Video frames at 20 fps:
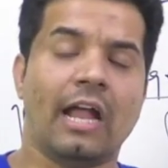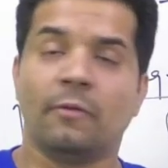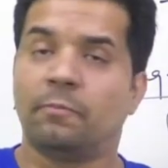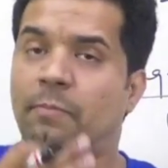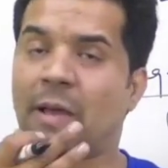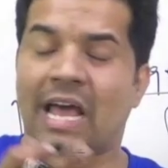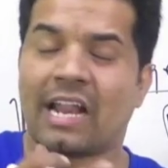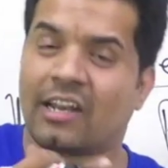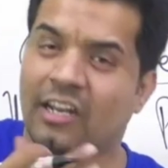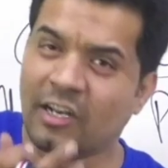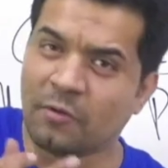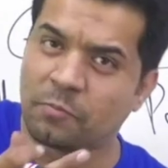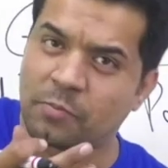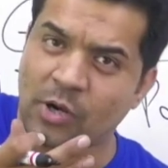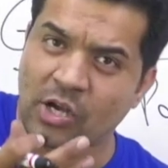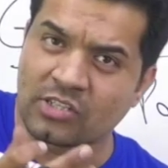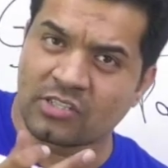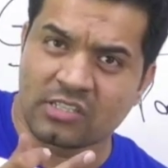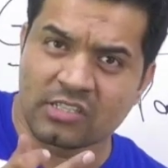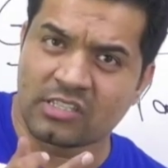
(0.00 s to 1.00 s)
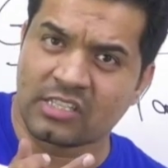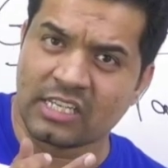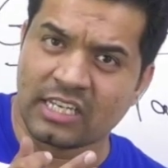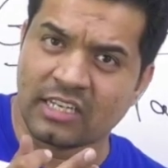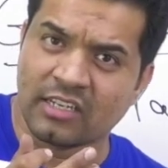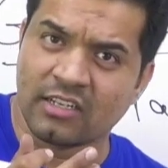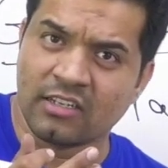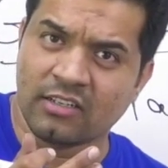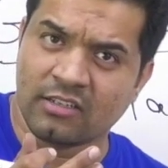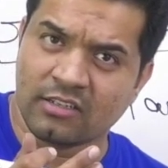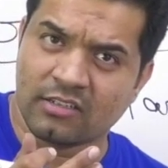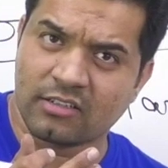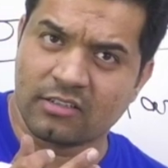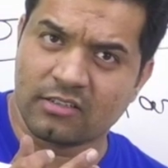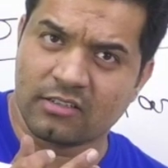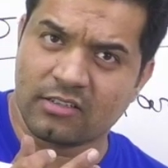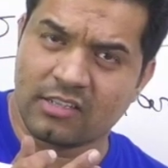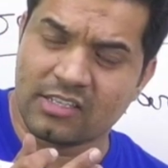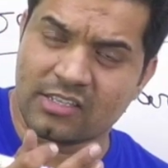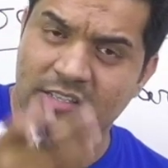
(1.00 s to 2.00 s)
And parallel processing
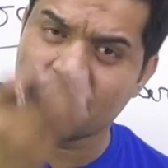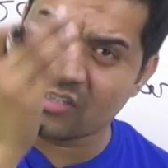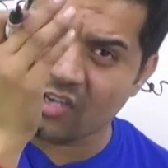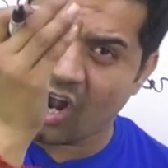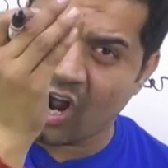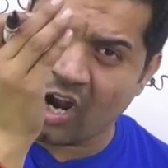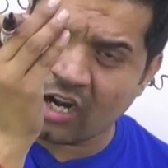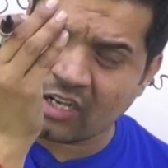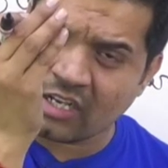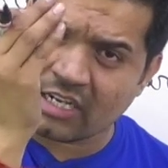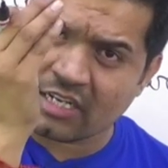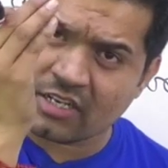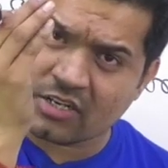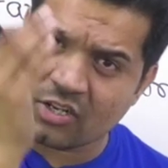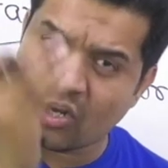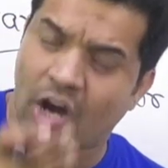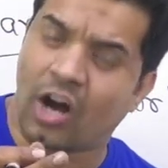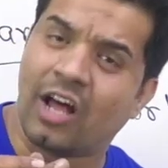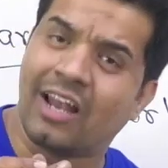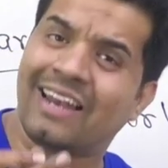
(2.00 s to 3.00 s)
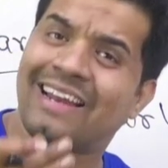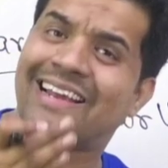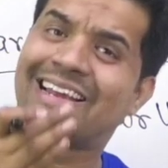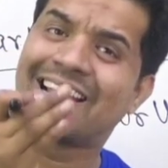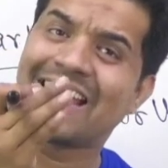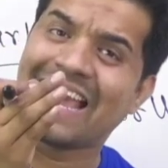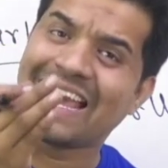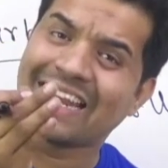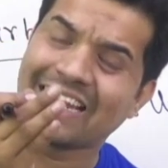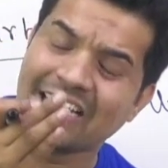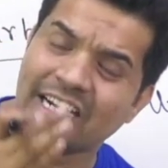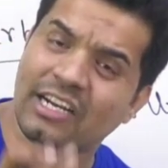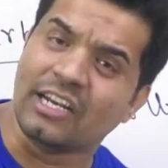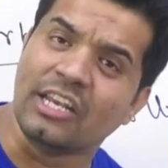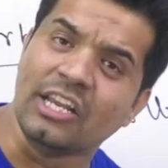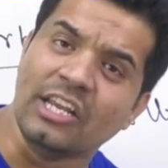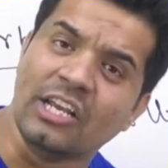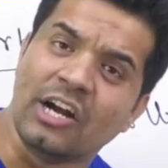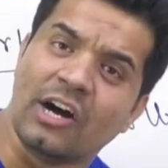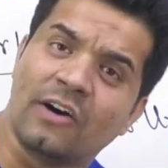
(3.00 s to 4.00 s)
is not at all
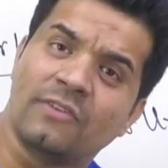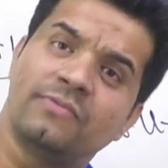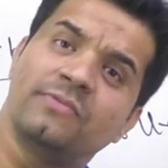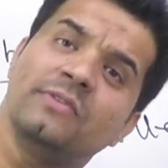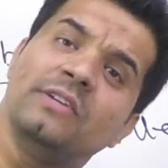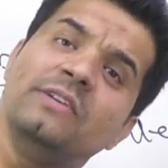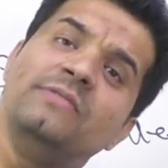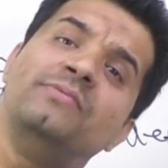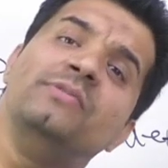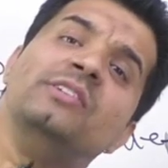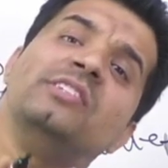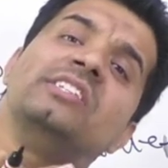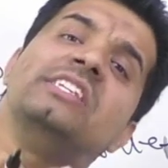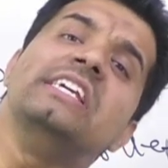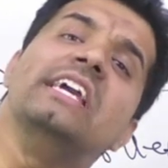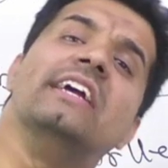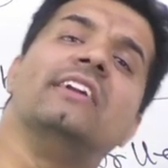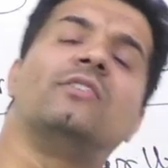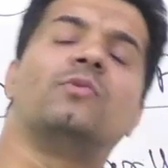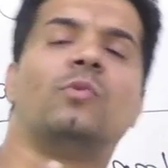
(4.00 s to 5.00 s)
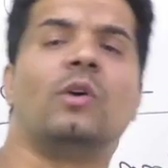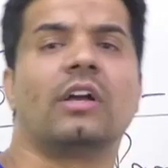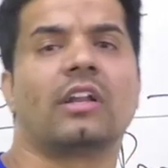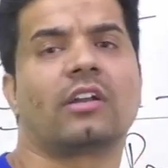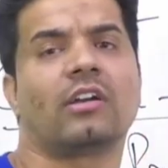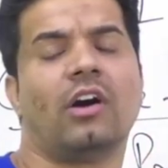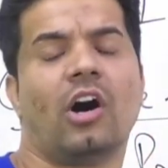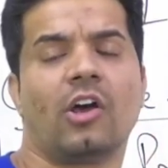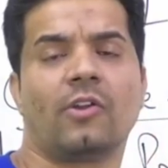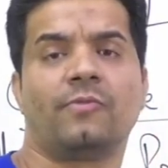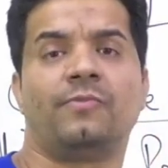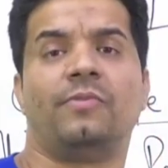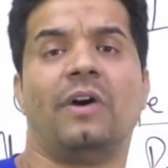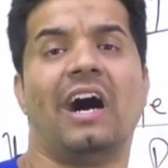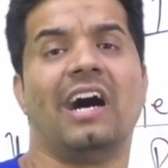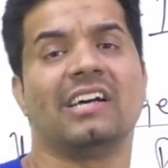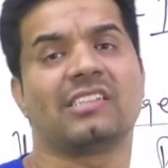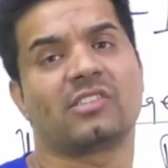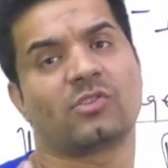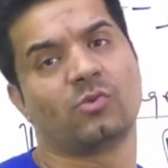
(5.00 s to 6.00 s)
guarantee of efficient work or
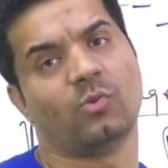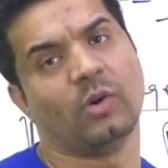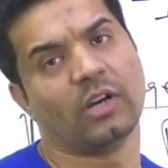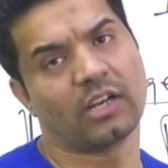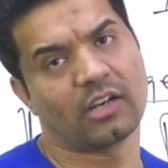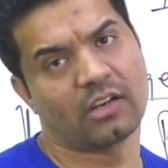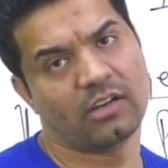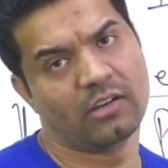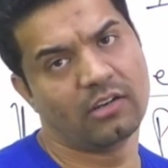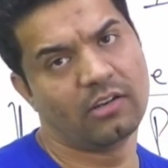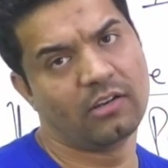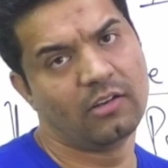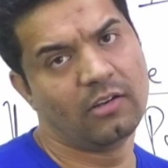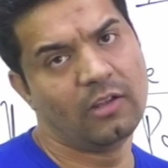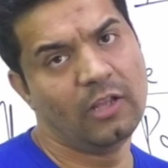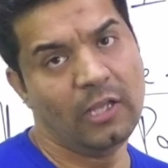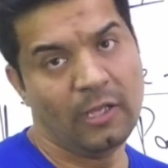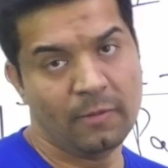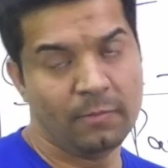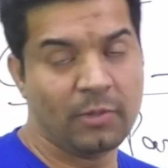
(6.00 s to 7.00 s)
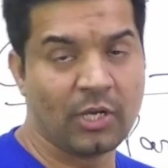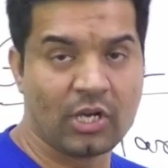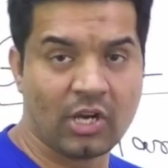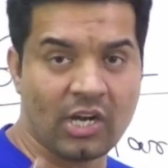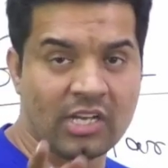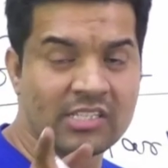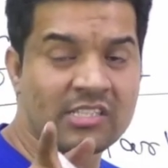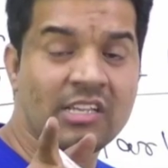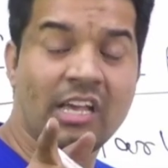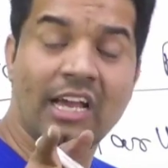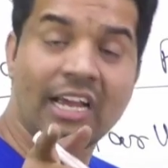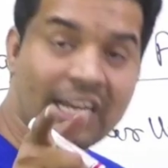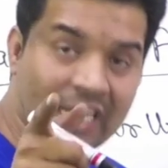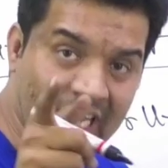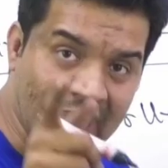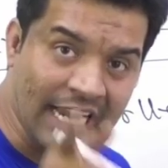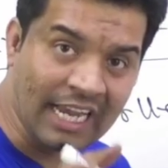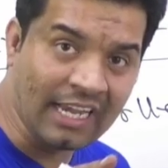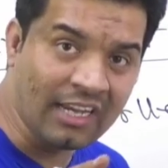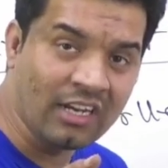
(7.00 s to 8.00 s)
fast work, because
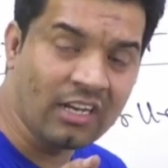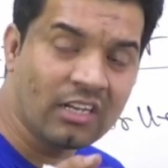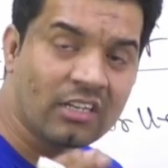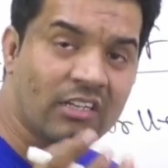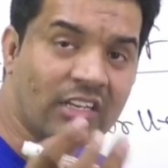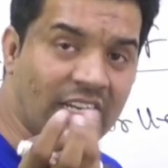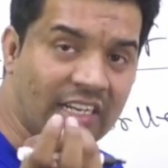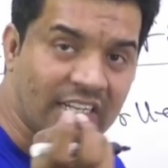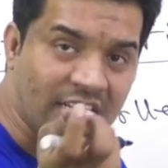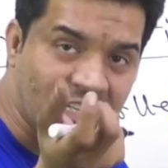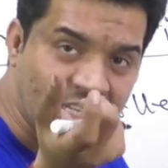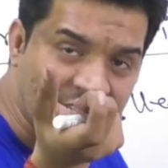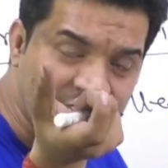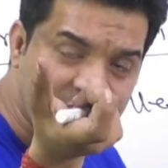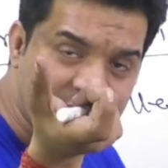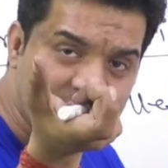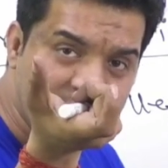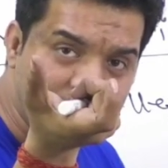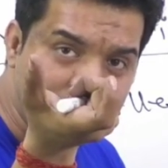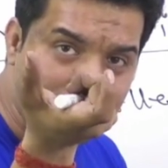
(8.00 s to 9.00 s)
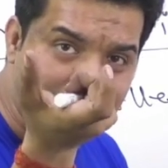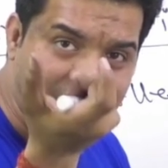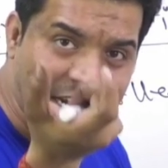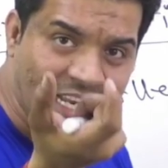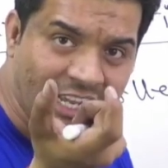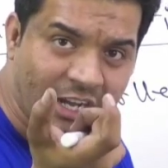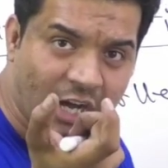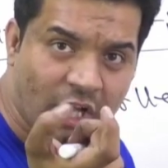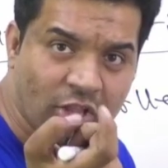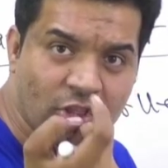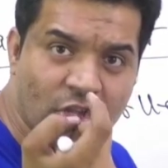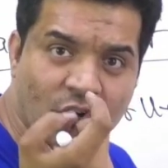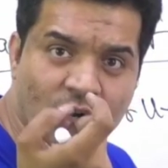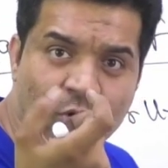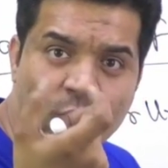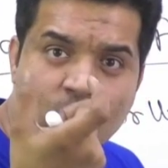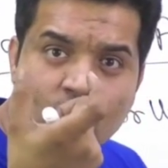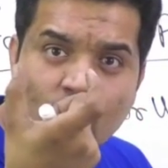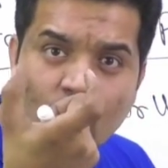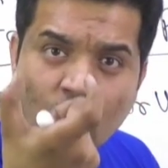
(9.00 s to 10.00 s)
again it is depending on the
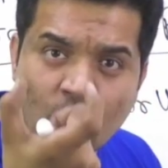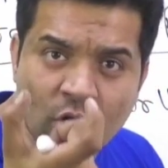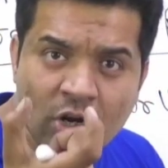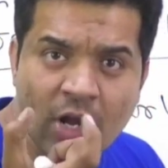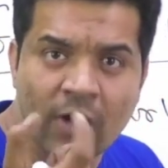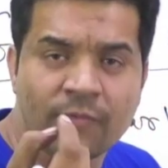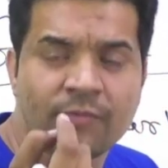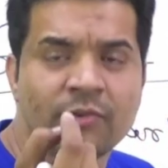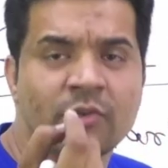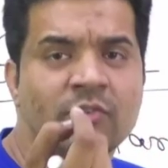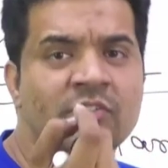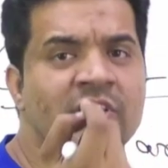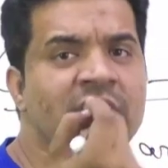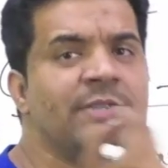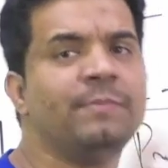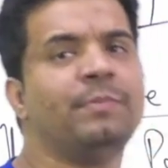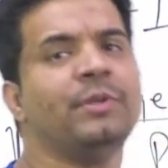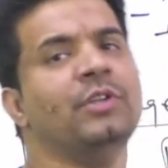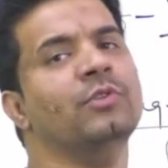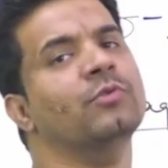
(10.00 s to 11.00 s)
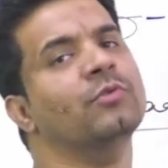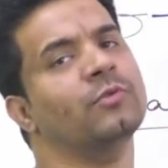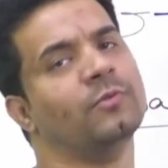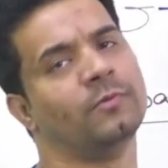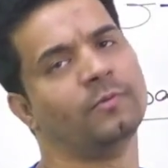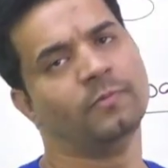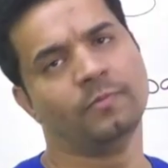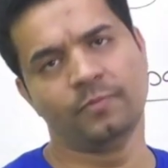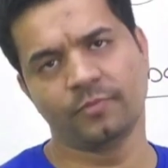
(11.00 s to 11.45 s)
core of your CPU.